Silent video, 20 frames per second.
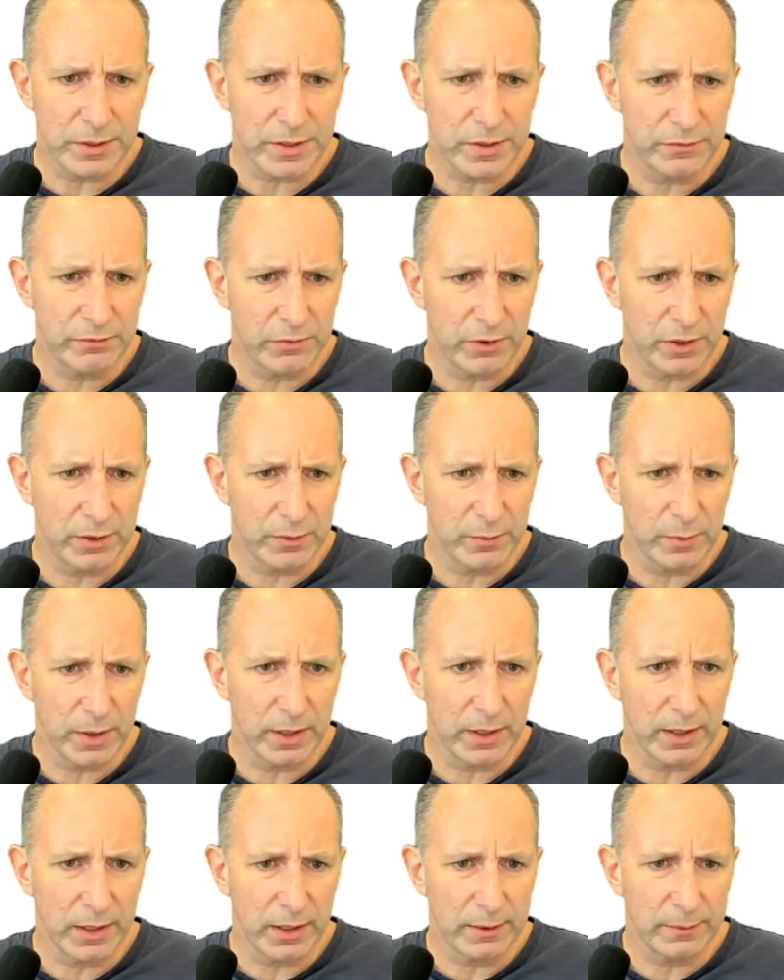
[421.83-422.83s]
very
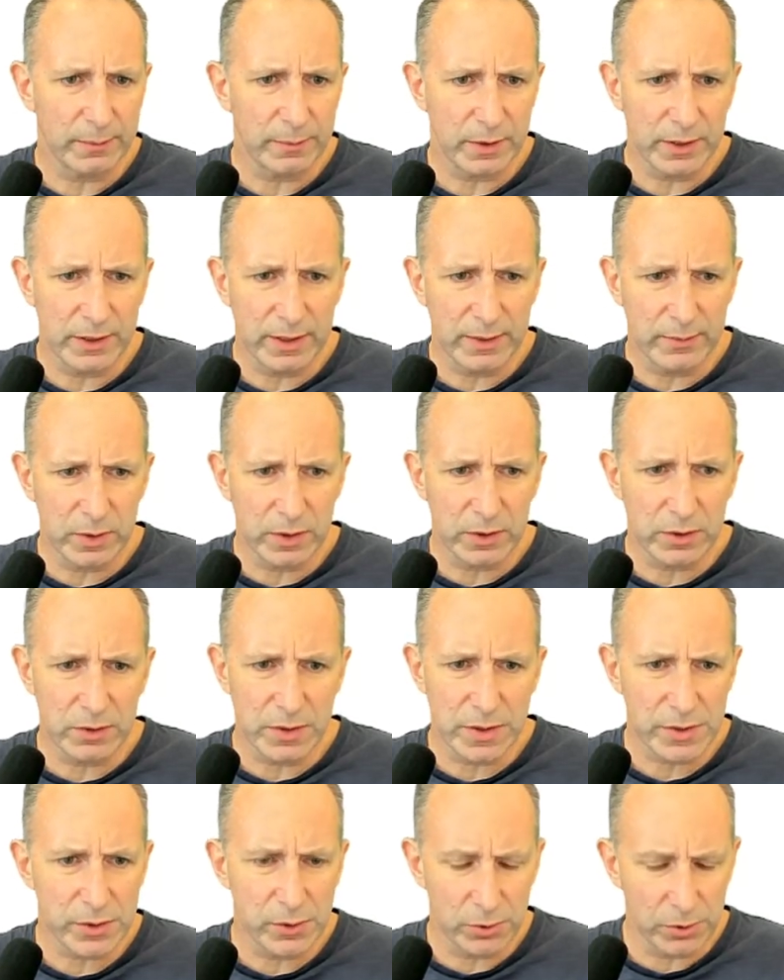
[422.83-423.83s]
well, and I'm going to give it a good
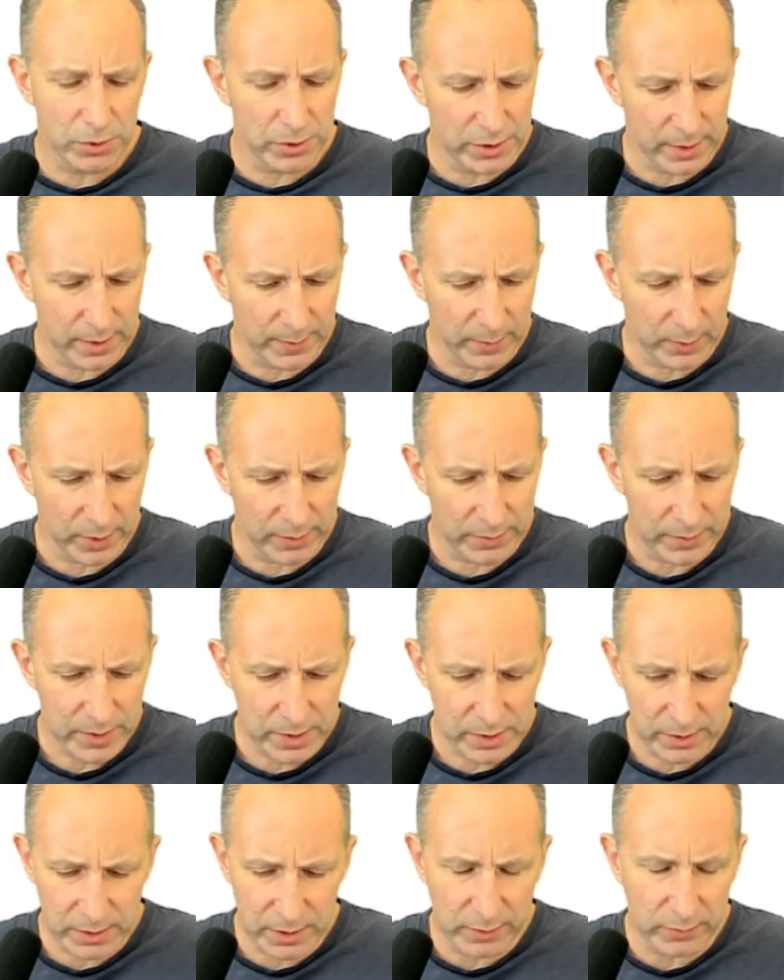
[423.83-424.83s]
score in demographics.
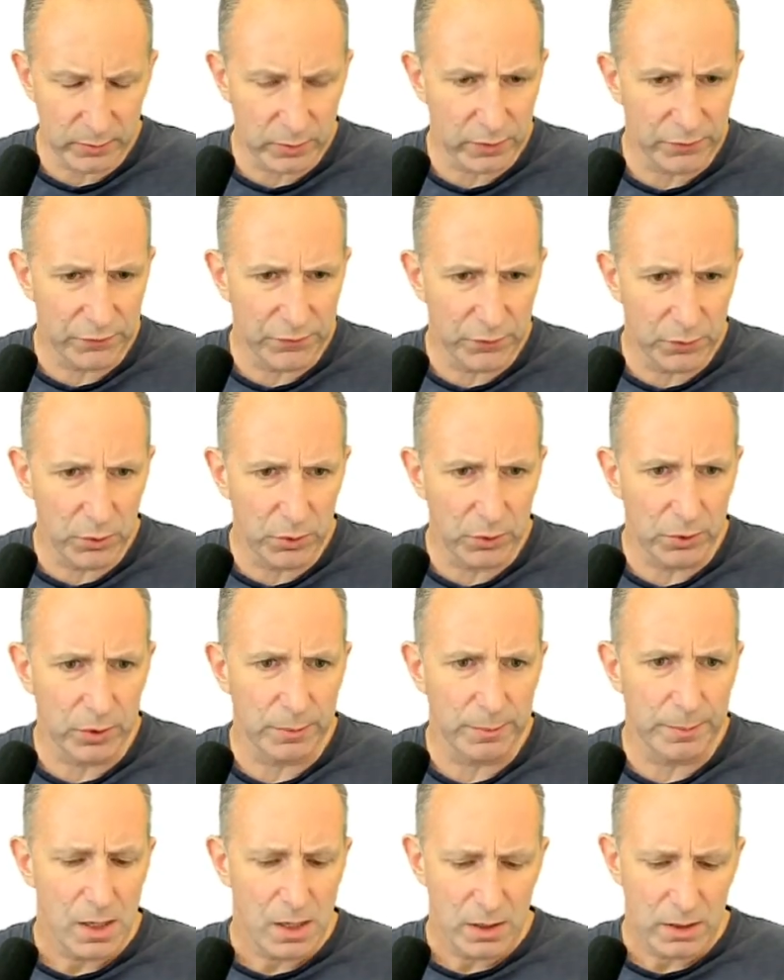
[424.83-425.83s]
I'm going to give it a 4.
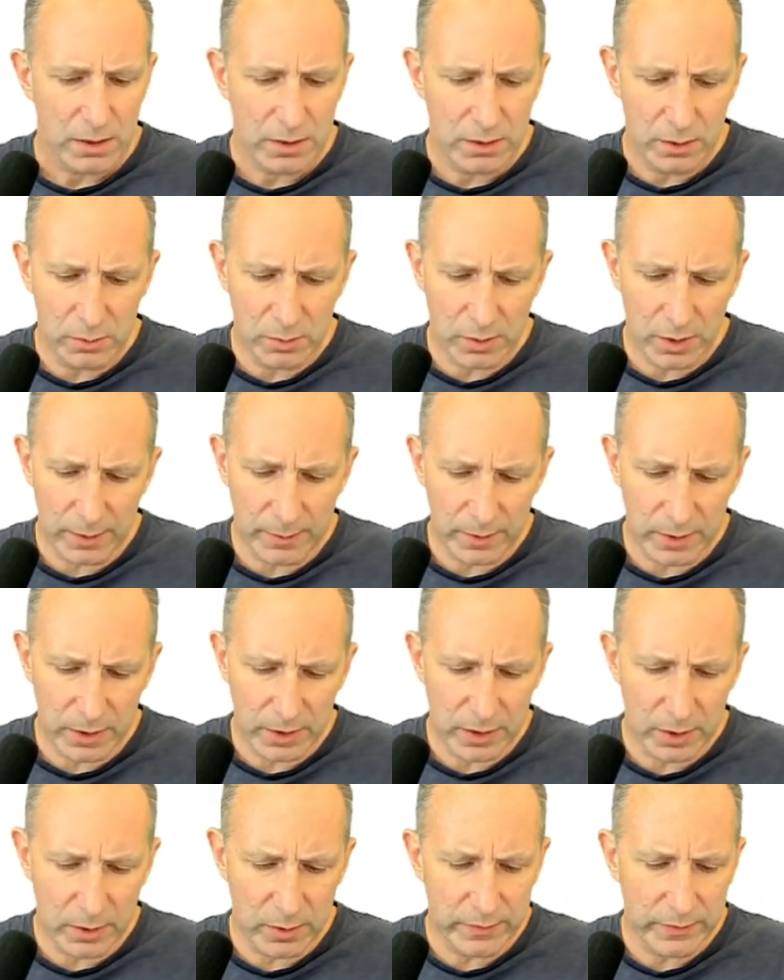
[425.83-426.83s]
You know what? I'm going to
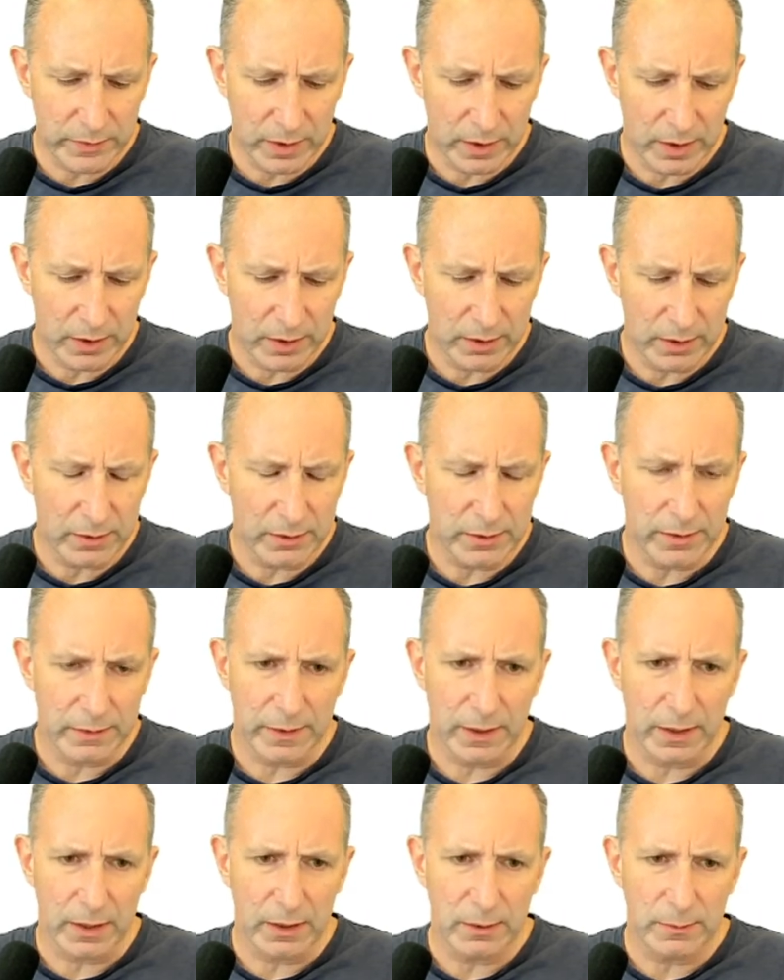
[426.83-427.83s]
go even higher than
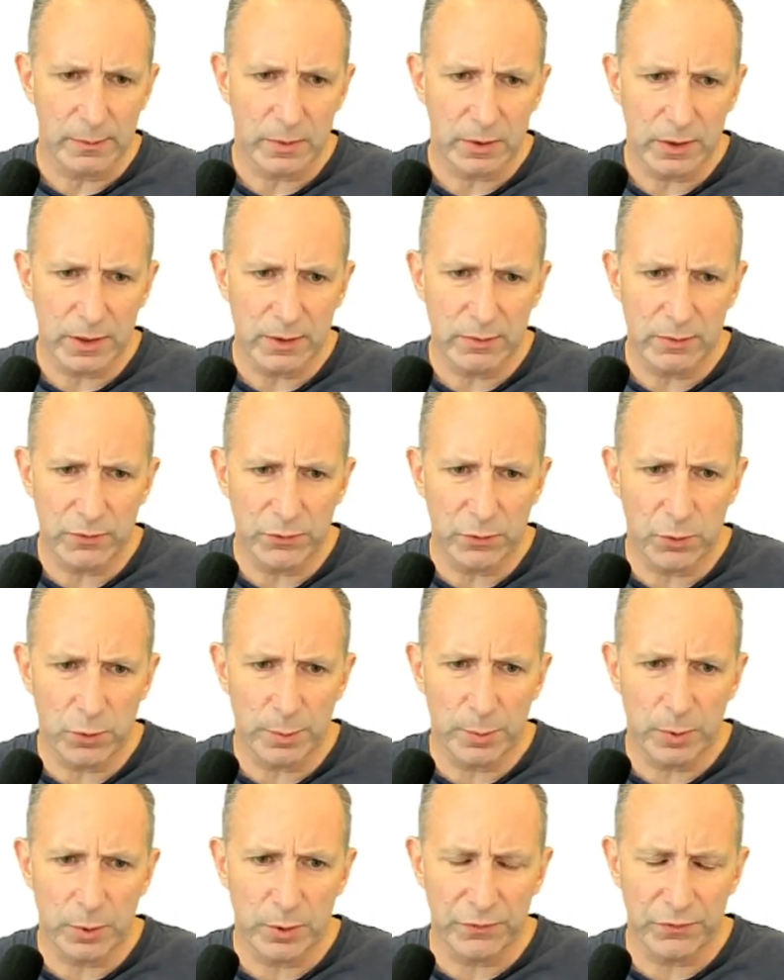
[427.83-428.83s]
that. I'm going to give it a
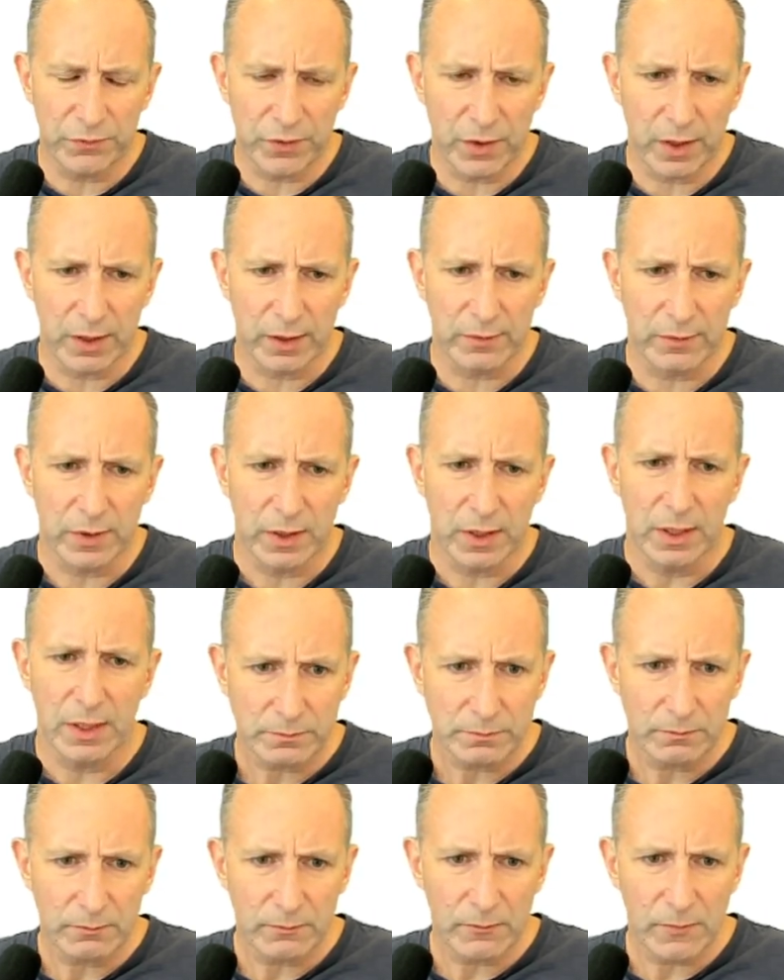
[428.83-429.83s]
4.5.
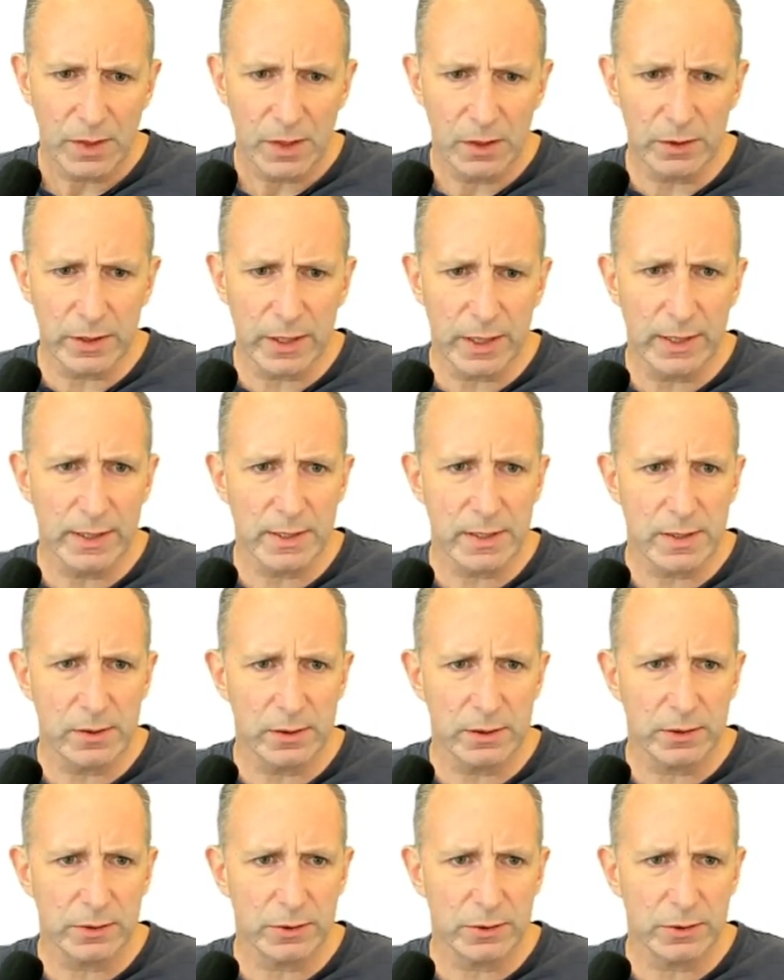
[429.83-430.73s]
Okay, let's look at